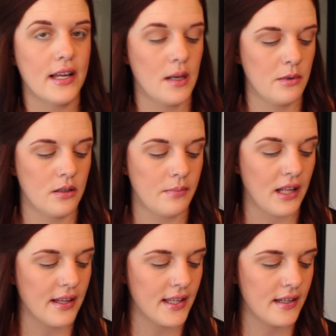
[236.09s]
and I'm going to
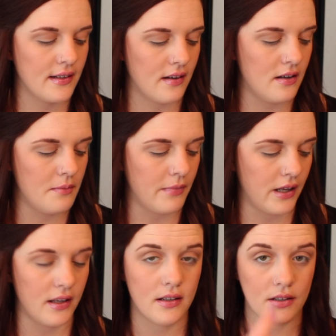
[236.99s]
apply that on
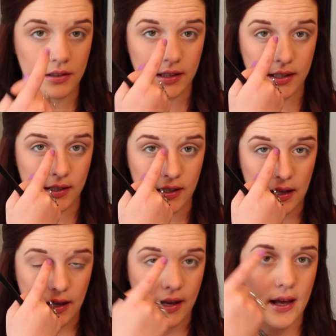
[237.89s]
my inner lid
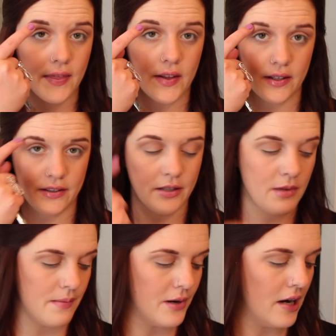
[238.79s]
and then under
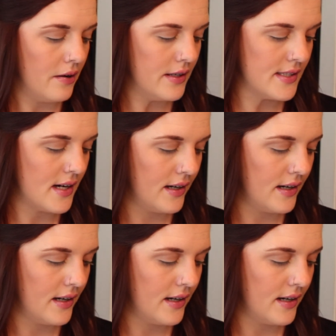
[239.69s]
my brow as the